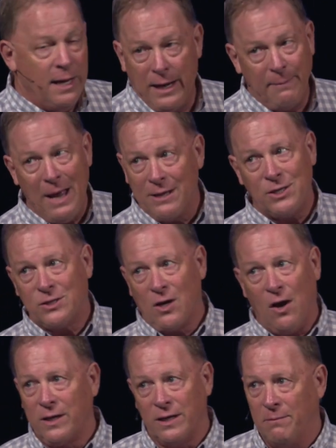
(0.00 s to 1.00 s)
And I'm not
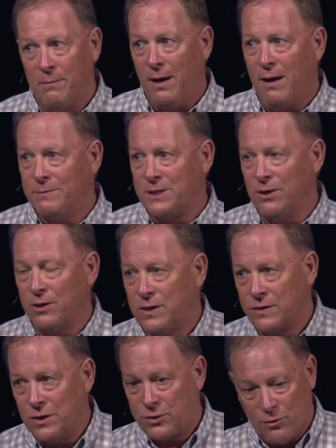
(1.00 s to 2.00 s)
just talking to moms here,
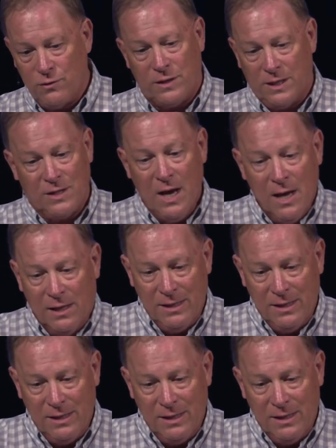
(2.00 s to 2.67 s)
because the truth is,